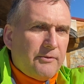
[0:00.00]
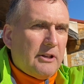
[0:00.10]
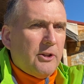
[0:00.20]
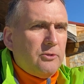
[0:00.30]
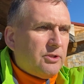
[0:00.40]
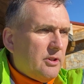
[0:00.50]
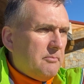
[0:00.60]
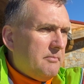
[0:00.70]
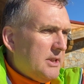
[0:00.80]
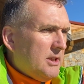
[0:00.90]
If you lose
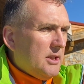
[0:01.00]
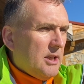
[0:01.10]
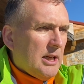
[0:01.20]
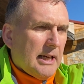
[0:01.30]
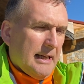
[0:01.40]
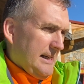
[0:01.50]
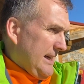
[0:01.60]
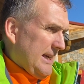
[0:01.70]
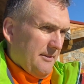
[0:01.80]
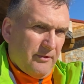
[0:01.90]
them,
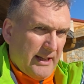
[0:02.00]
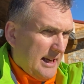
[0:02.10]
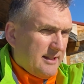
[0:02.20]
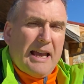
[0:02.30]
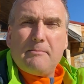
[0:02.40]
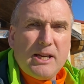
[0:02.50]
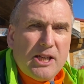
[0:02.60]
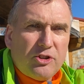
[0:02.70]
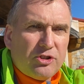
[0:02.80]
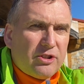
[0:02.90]
if they get
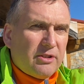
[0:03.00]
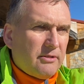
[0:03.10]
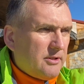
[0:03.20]
damaged